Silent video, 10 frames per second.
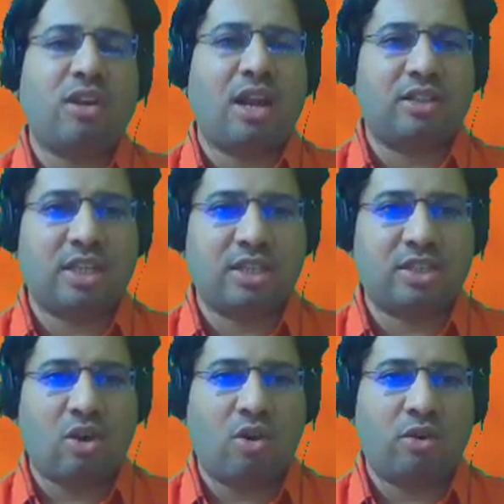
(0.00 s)

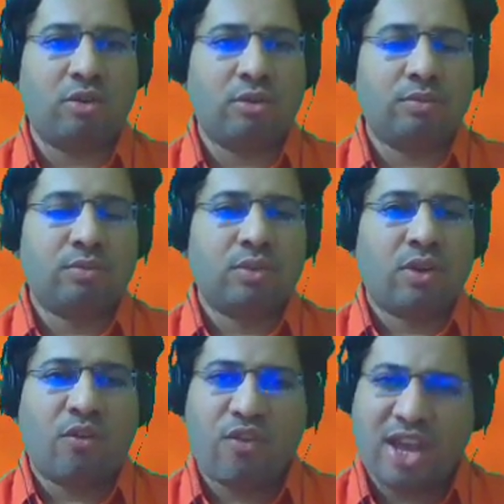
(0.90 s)
classes on
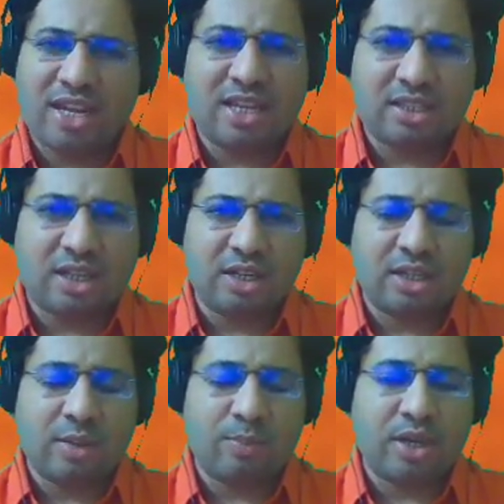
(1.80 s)
various
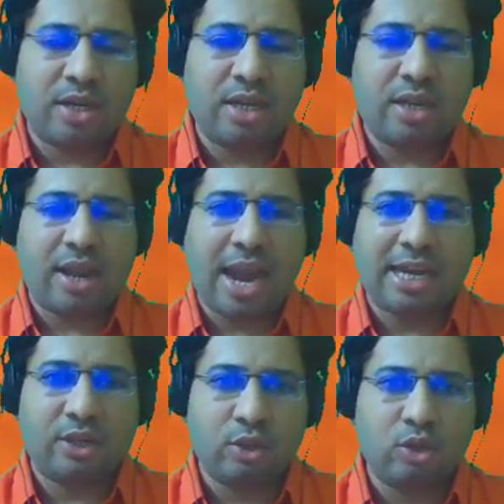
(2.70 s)
contemporary
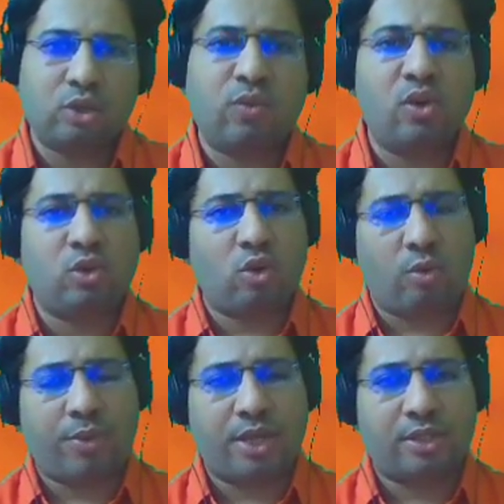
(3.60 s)
and useful
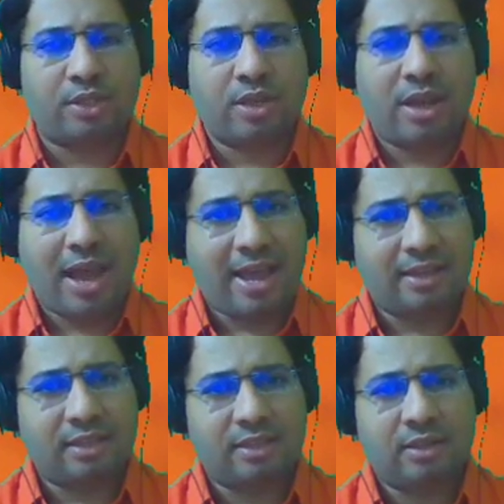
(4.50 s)
topics
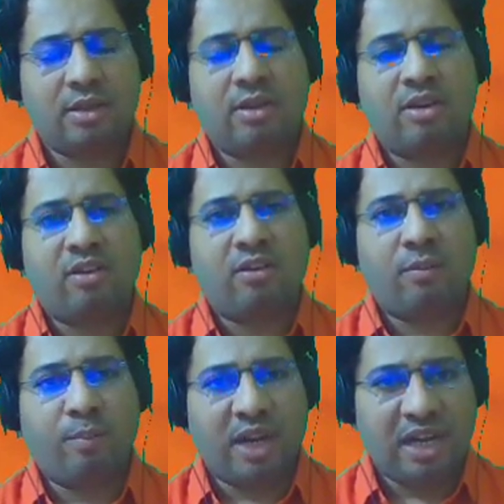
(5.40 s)
as
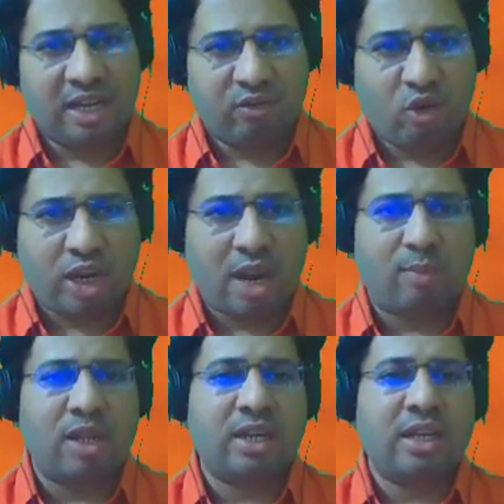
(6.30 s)
building
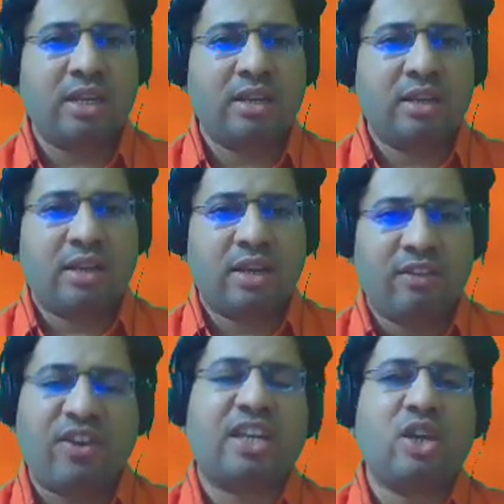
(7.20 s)
vocabulary,
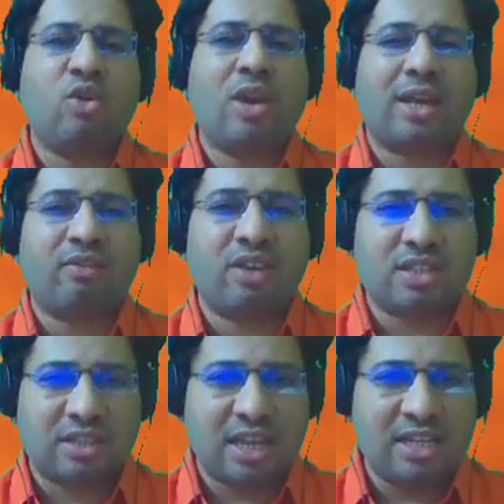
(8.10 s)
effective language
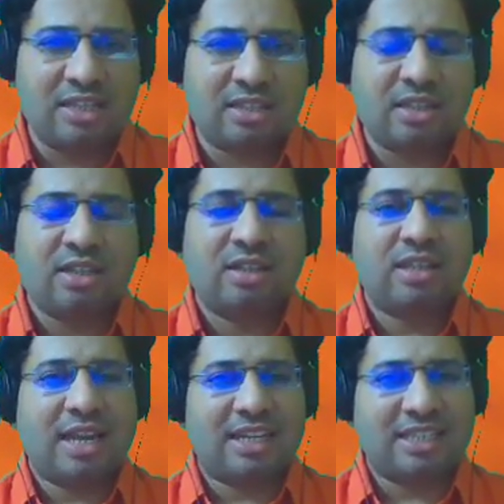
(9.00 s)
skills,
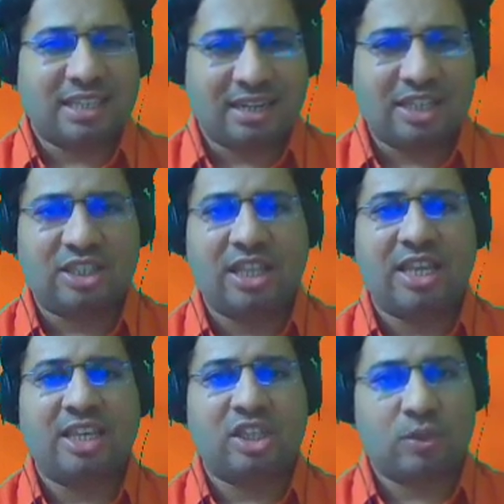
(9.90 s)
that is
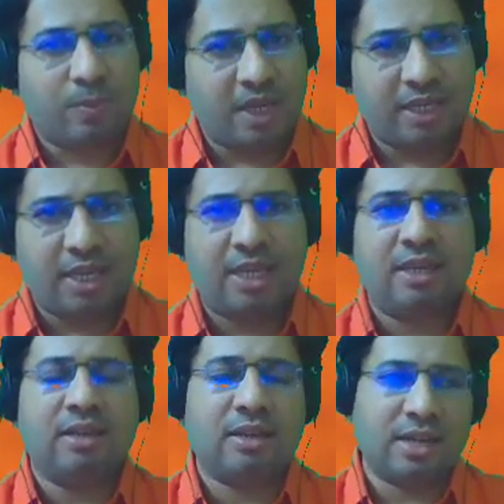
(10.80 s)
listening,
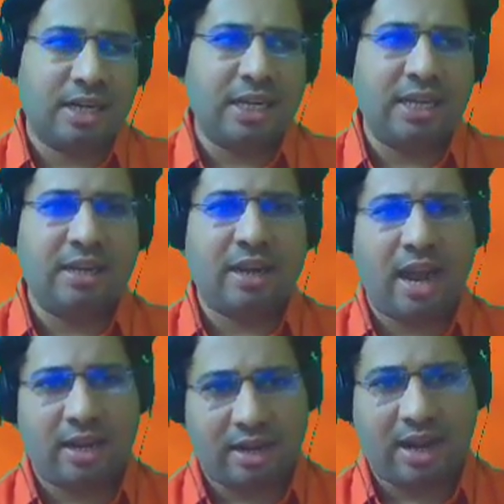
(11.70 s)
speaking, reading
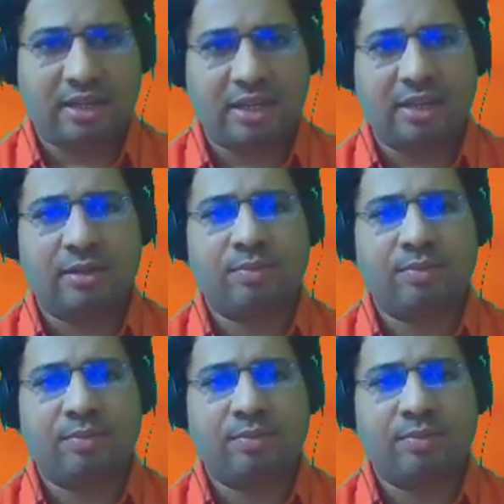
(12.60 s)
and writing.